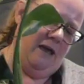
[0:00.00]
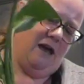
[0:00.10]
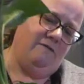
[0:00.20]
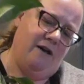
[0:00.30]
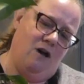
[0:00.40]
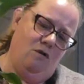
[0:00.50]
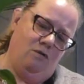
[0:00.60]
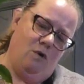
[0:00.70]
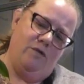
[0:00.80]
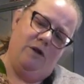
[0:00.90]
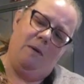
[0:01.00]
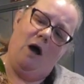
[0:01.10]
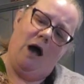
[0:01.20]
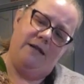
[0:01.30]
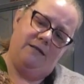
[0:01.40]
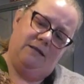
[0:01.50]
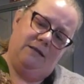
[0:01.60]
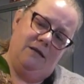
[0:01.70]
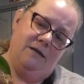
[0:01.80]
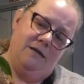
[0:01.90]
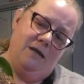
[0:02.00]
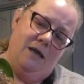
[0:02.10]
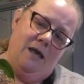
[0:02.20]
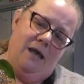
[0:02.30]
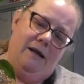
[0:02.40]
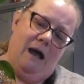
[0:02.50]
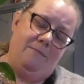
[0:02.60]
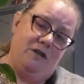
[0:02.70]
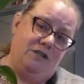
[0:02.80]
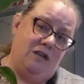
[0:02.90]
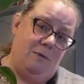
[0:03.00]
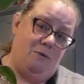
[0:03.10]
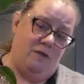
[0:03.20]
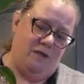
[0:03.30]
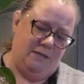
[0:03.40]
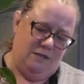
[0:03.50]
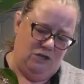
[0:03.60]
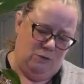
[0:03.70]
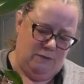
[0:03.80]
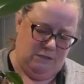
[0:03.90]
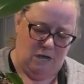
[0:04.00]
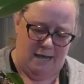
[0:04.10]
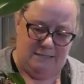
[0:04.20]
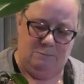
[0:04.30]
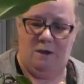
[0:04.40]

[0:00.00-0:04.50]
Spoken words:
they have outgrown their pots. Now I'm just going to put this into a size